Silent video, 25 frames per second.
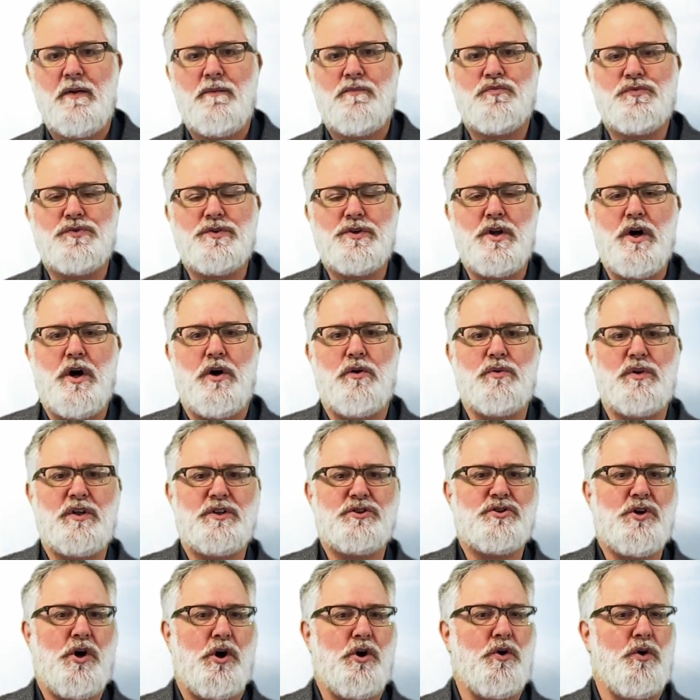
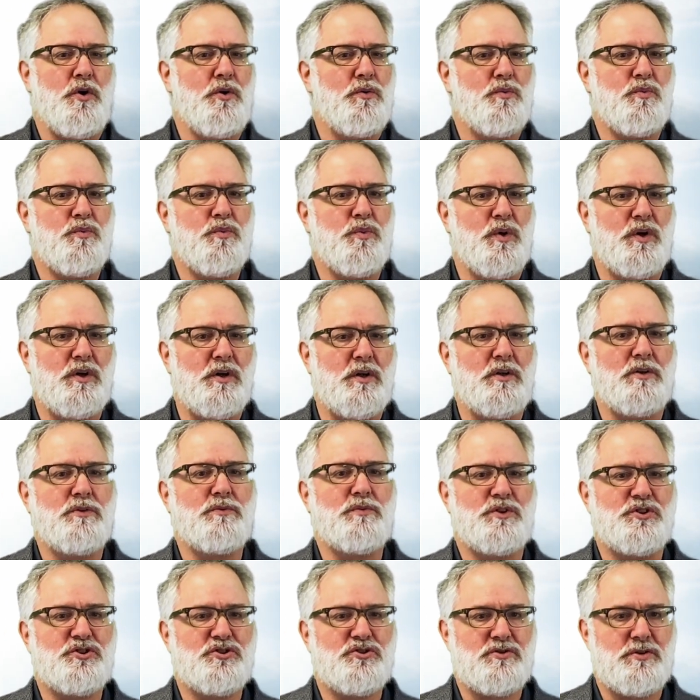Noah's whole world
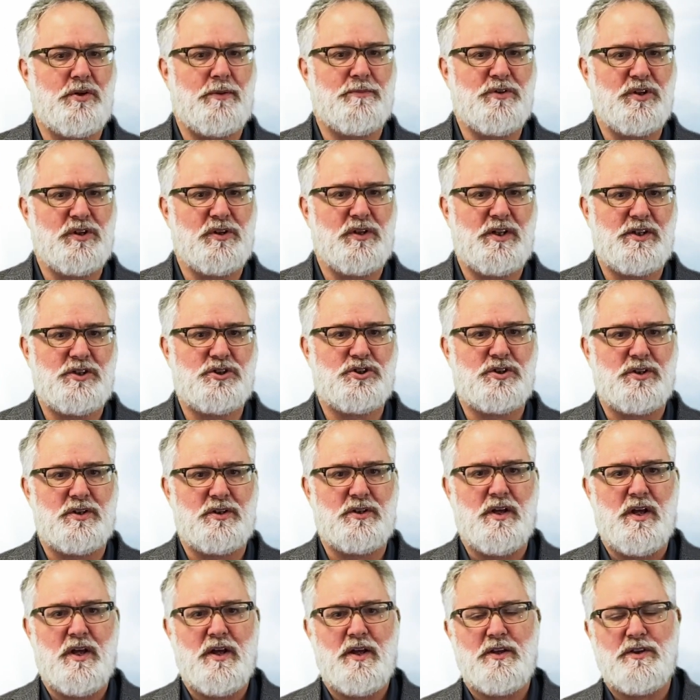was tribulation.